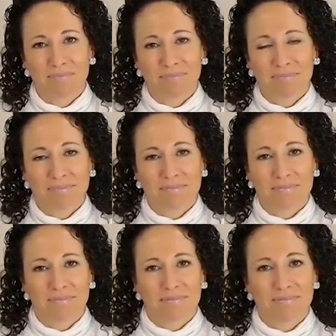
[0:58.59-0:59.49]

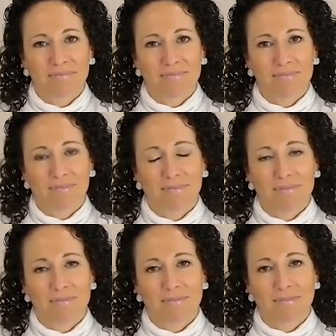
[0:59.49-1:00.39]

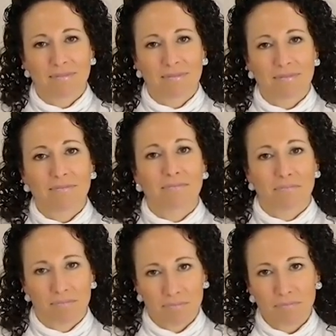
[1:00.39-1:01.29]

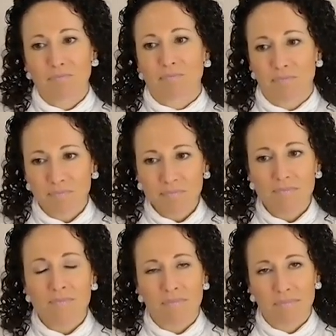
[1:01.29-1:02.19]

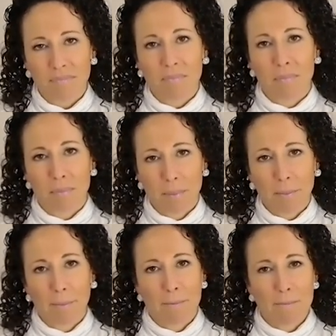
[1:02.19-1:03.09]

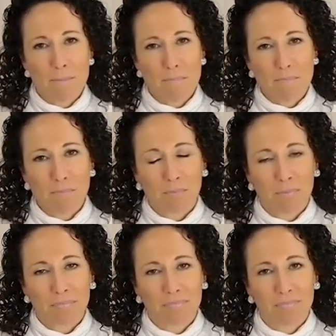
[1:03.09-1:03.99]

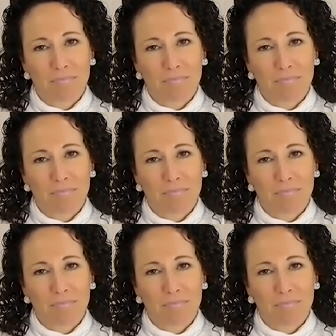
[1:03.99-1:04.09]
No words are spoken by the person on screen.